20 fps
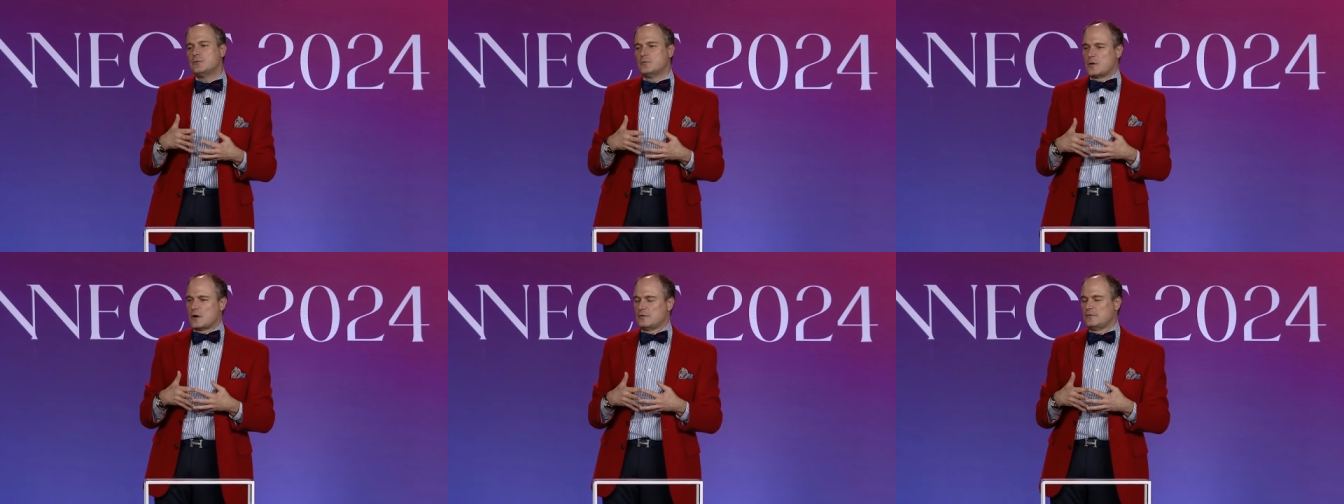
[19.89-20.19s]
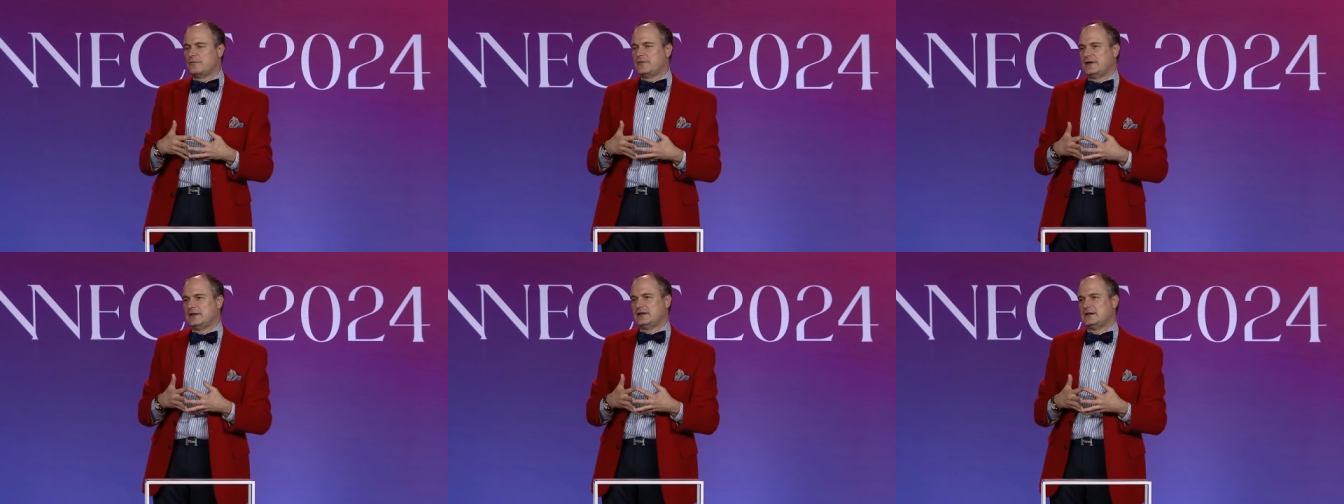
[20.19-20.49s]

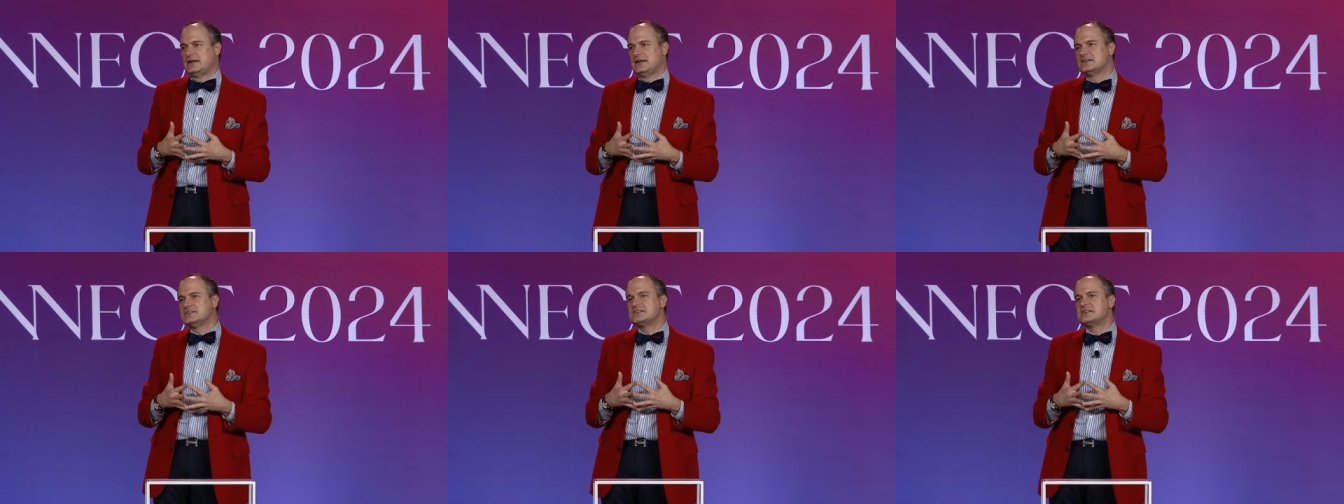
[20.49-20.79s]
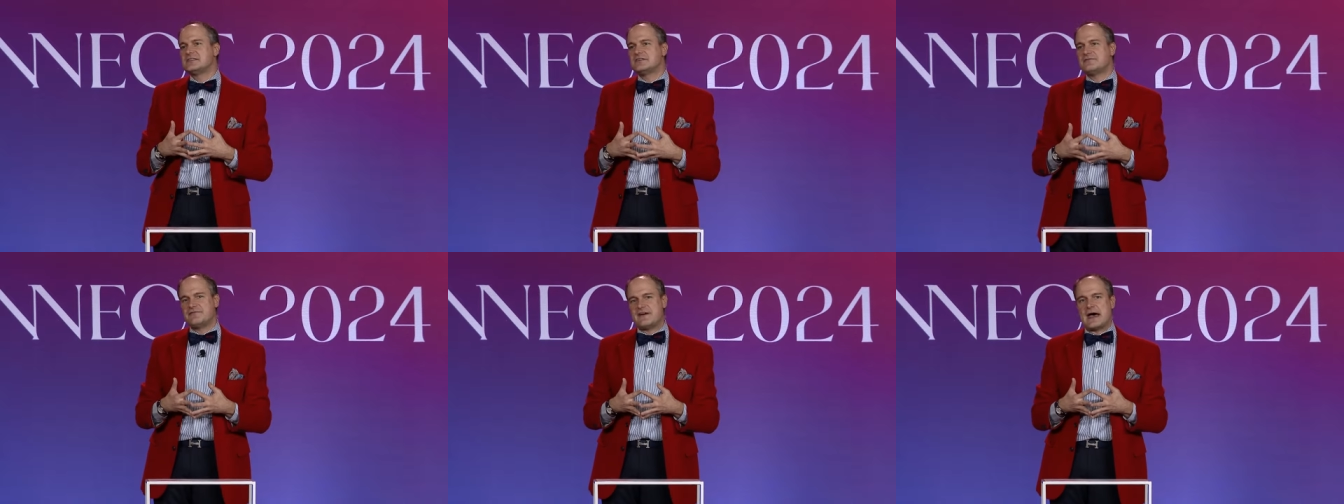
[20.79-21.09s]
woven
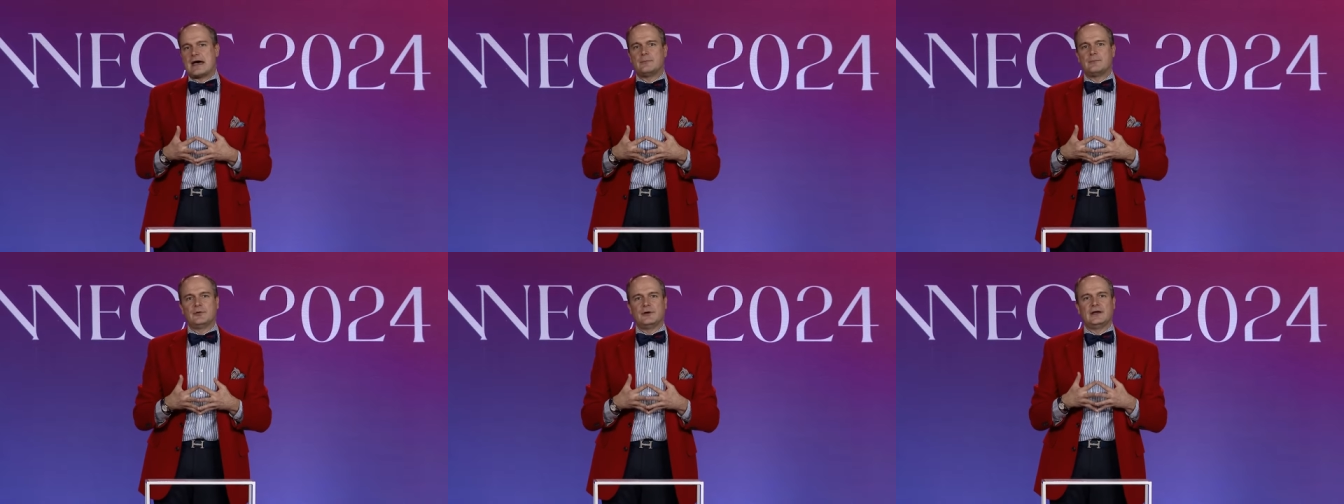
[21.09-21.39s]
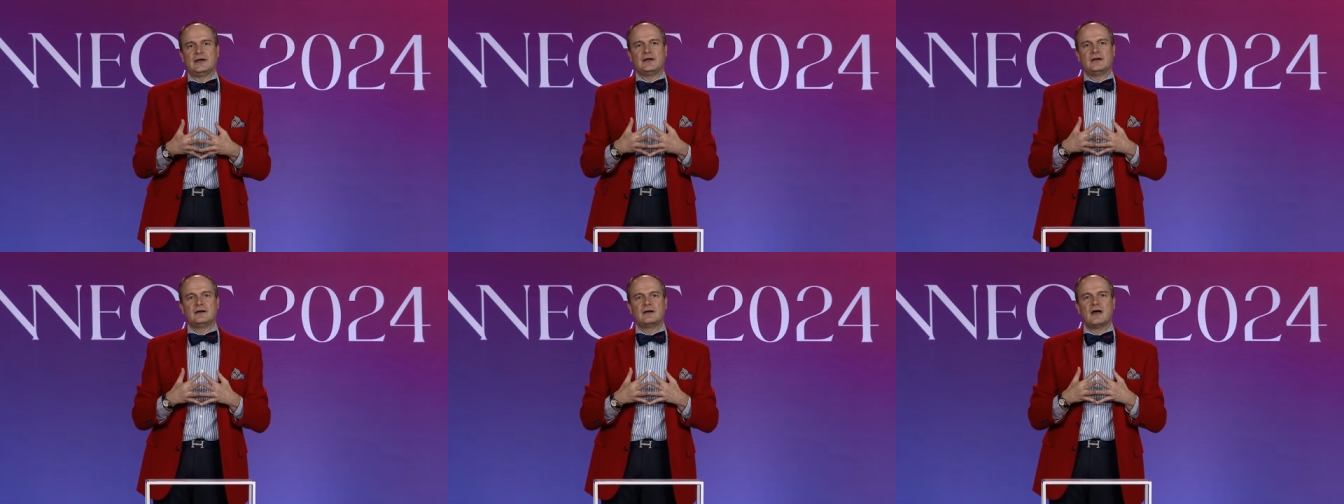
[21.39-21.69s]
into the
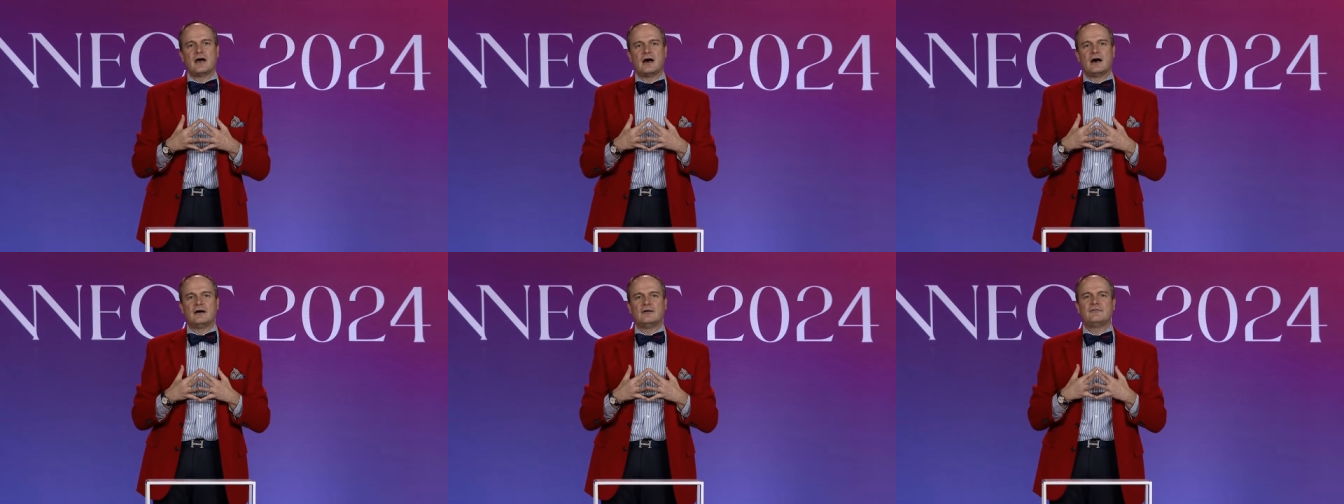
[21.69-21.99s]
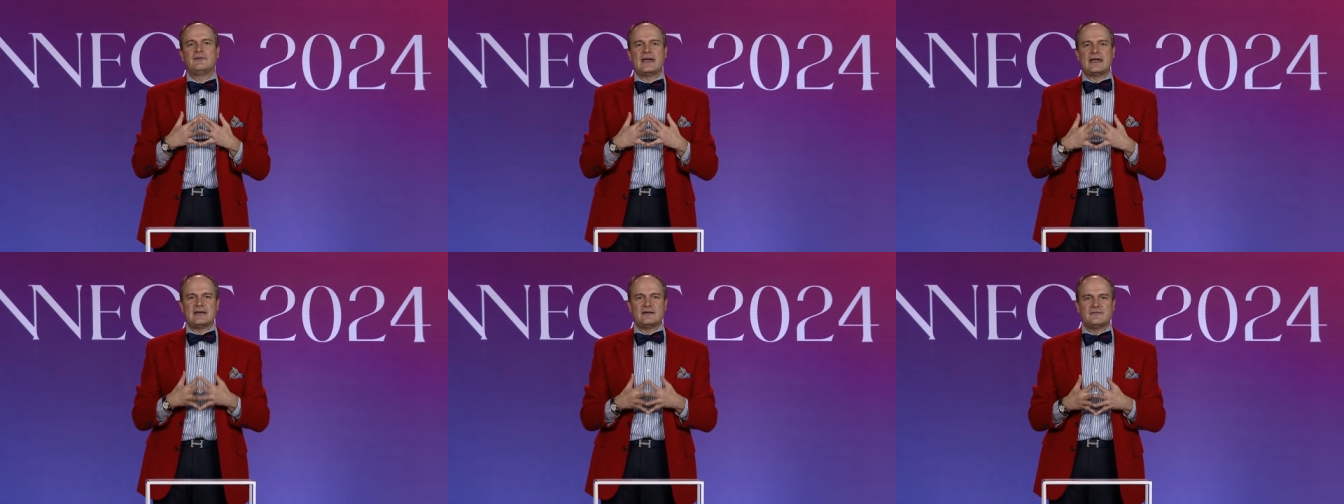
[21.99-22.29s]
fabric
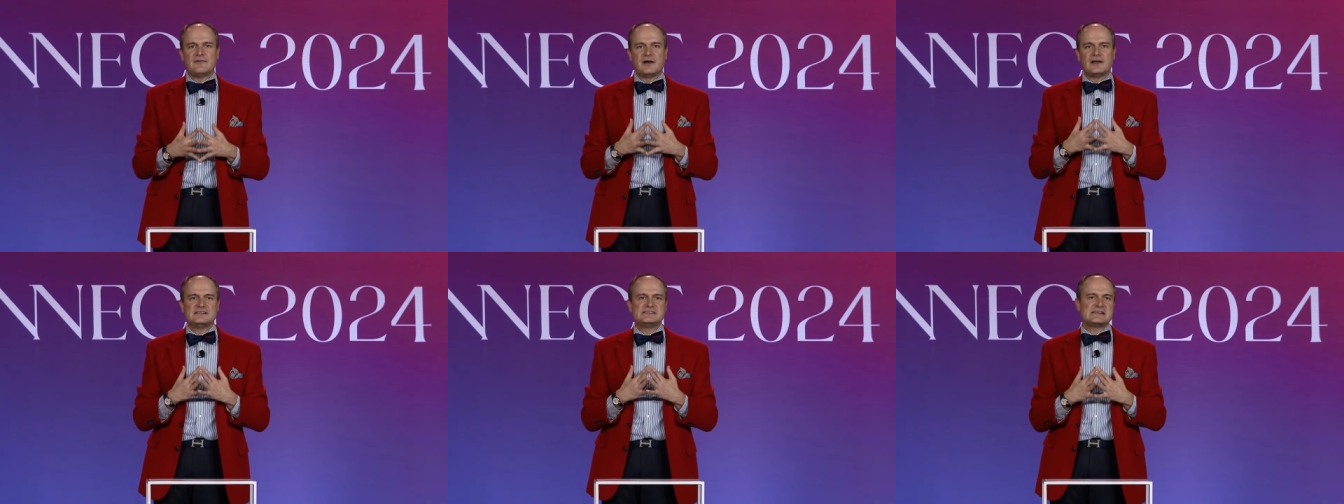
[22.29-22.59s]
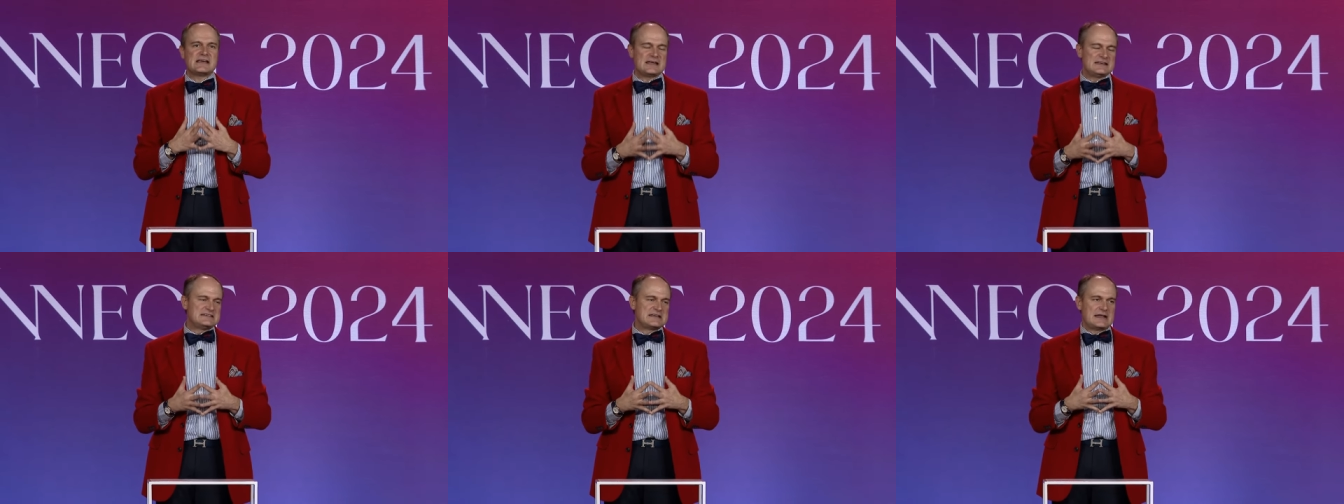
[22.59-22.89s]
of Avon's
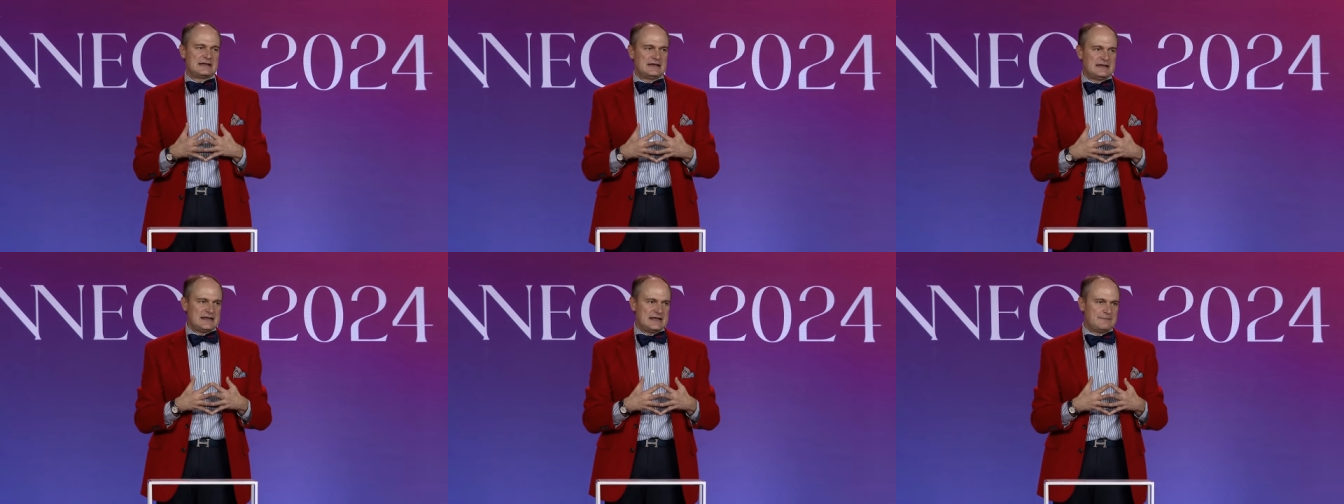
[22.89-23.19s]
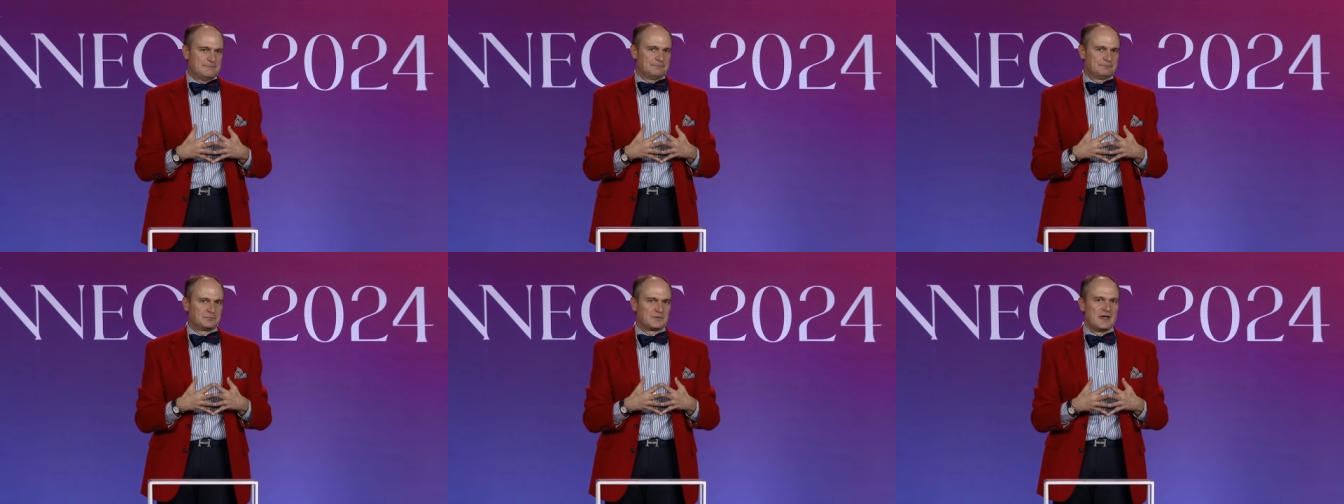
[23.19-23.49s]
identity.